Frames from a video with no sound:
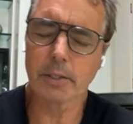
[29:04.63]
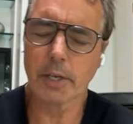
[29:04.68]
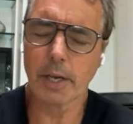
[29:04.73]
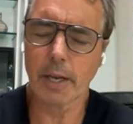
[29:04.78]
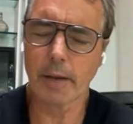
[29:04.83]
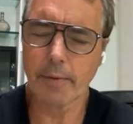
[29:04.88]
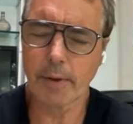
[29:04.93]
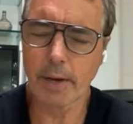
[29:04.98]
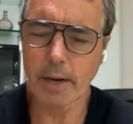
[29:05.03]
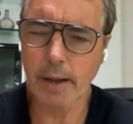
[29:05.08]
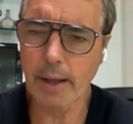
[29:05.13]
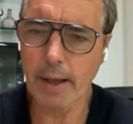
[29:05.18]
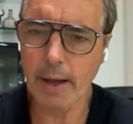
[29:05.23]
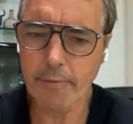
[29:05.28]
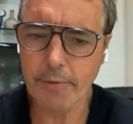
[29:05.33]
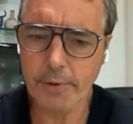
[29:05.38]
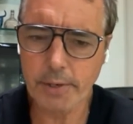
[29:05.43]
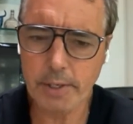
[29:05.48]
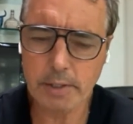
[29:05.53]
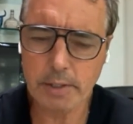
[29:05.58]
shaving a
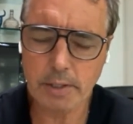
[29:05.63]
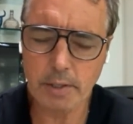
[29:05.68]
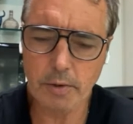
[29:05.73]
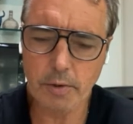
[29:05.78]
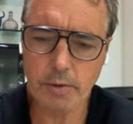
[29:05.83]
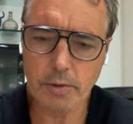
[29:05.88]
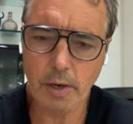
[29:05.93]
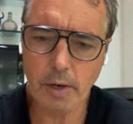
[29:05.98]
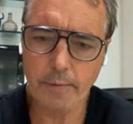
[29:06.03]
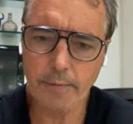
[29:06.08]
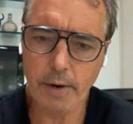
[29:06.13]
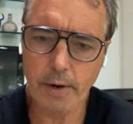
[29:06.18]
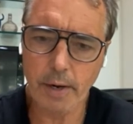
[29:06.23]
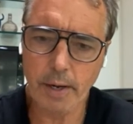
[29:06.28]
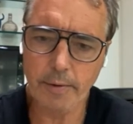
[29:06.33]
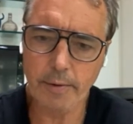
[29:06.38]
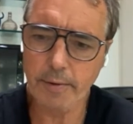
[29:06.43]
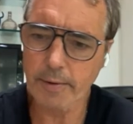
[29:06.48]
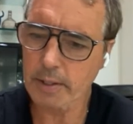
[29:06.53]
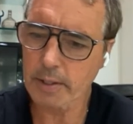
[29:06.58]
half a dozen years off our
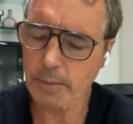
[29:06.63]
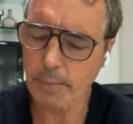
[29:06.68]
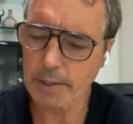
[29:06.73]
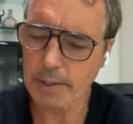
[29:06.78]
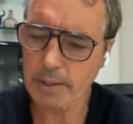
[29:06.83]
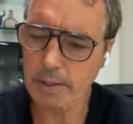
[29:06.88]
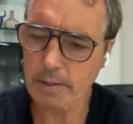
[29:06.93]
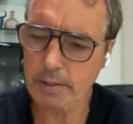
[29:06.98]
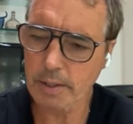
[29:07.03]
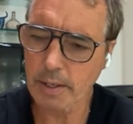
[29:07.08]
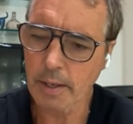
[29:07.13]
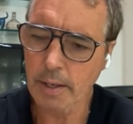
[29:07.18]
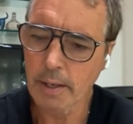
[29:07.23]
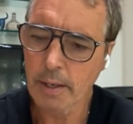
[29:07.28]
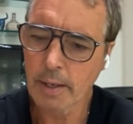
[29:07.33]
life expectancy.